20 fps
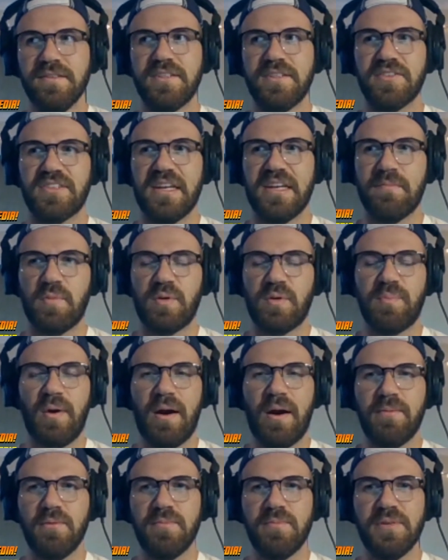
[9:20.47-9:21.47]
December
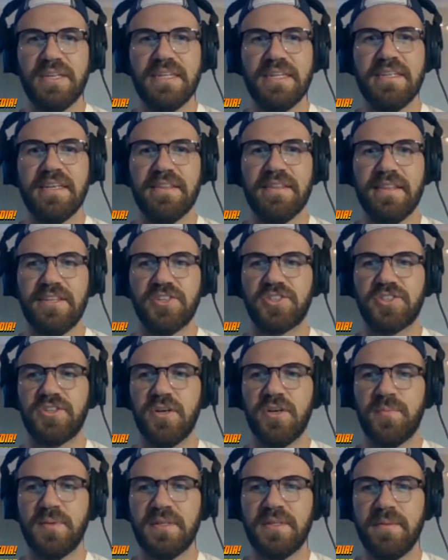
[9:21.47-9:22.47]
probably, and they just
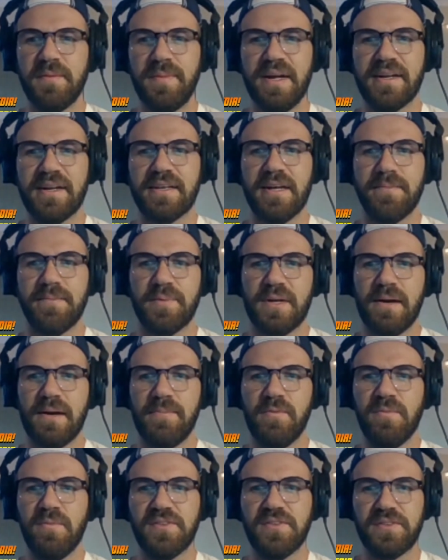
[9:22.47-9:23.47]
opened it back up a
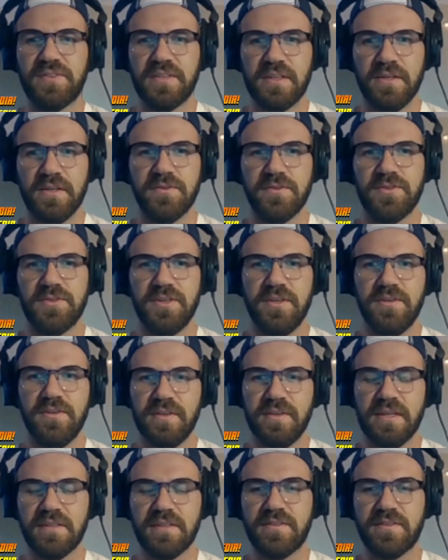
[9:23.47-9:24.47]
couple months ago.
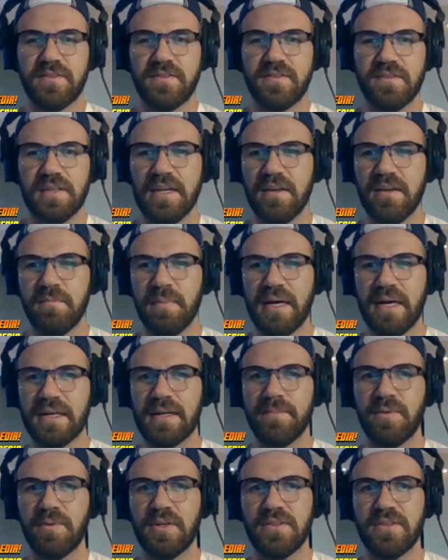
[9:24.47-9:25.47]
So it's getting
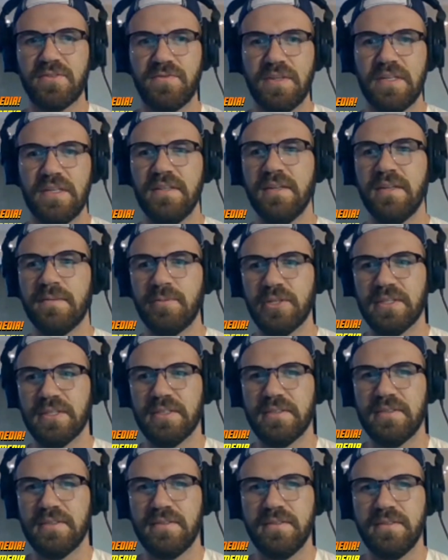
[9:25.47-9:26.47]
back up on its feet, and I'm
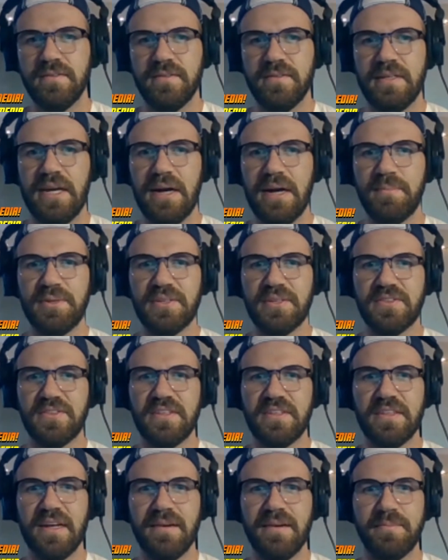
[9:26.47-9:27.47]
really happy to
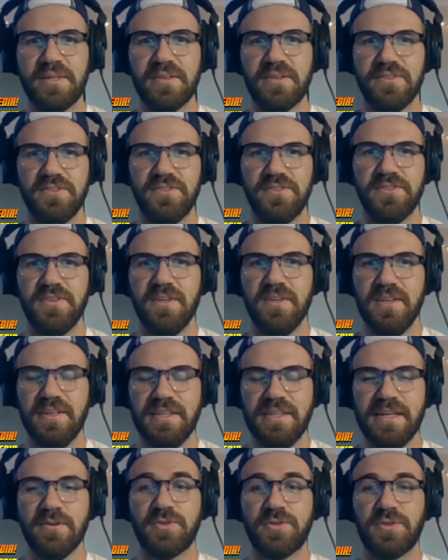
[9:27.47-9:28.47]
see that because
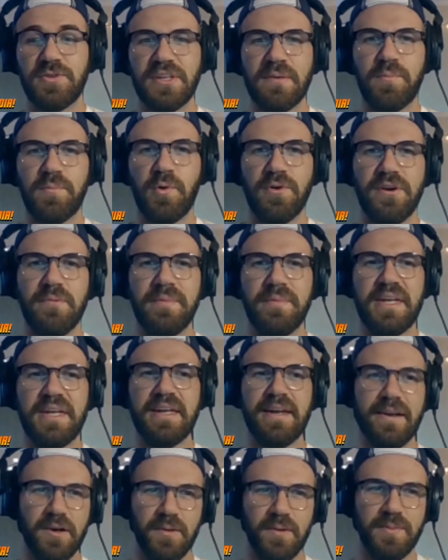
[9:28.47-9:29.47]
it was really important to me,
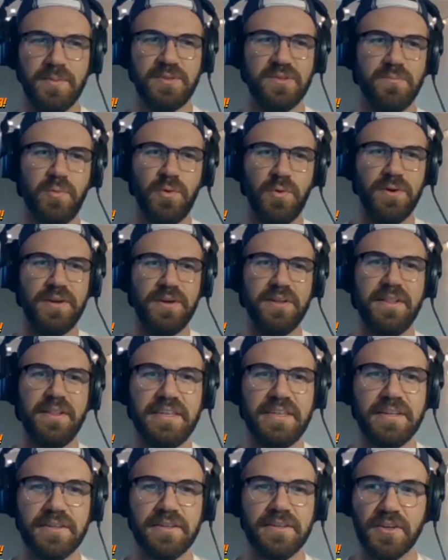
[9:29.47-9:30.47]
and I hope it's important to
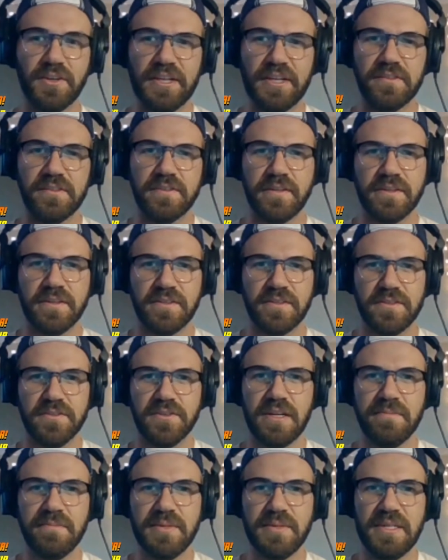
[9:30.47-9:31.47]
like younger kids that are still
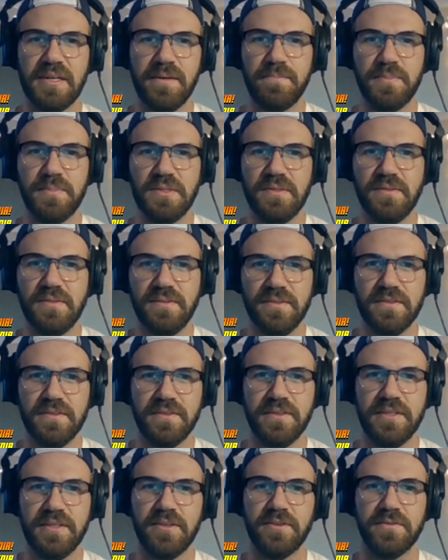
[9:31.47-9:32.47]
coming up and
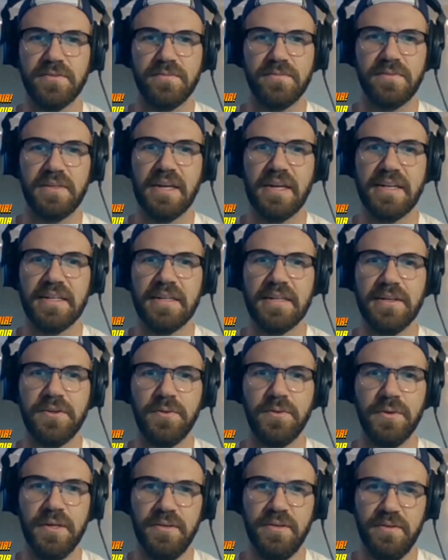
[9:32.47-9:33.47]
getting
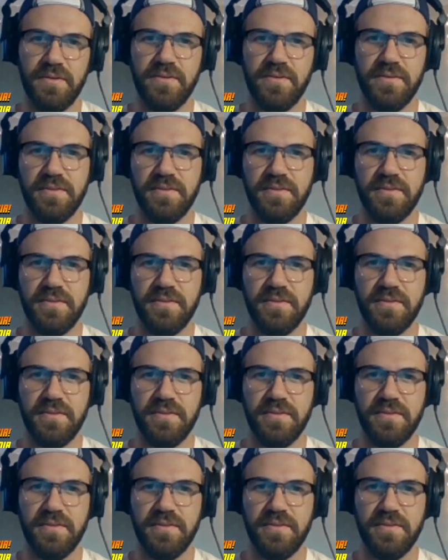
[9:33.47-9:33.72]
into it.